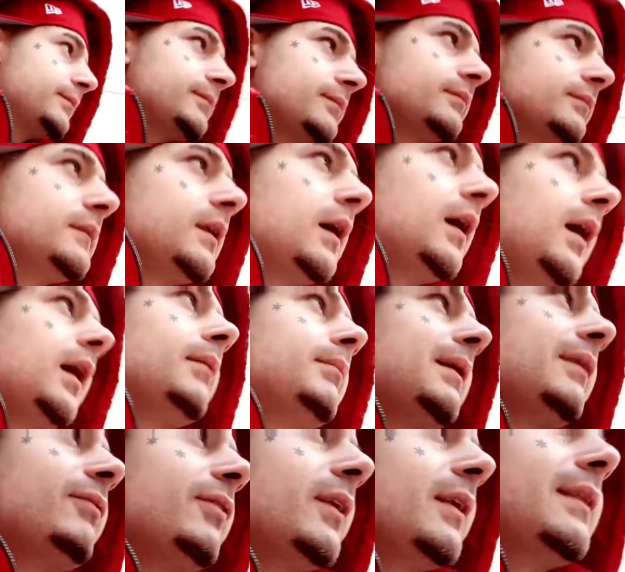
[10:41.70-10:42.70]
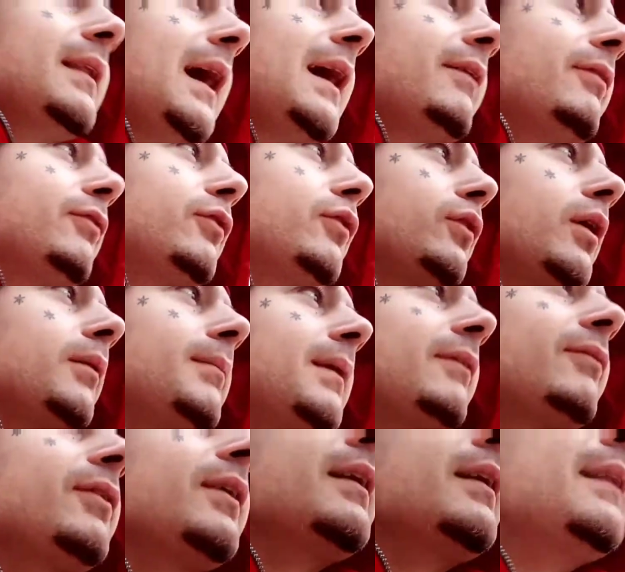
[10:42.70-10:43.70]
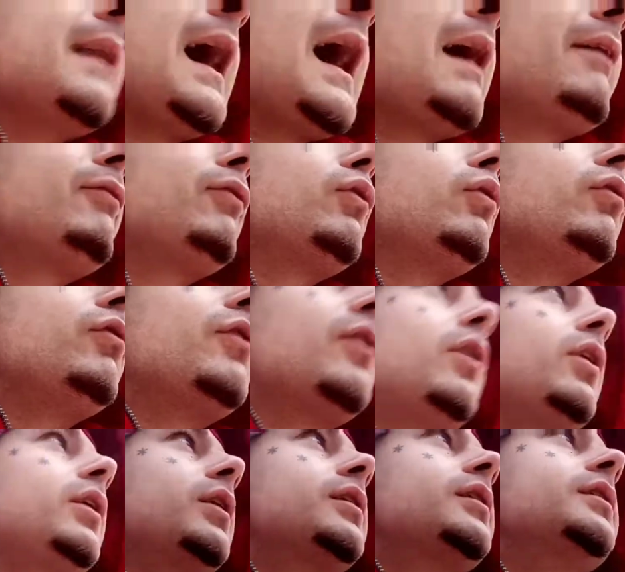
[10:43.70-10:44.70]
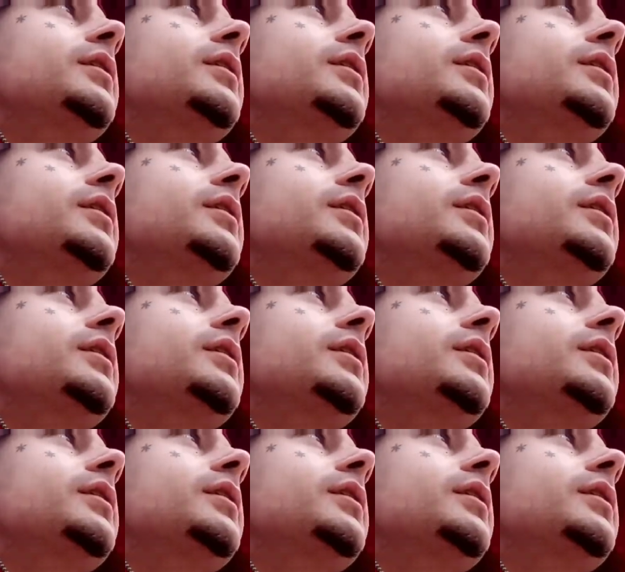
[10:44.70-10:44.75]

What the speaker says: Nah, I'm not finna die for no vlog.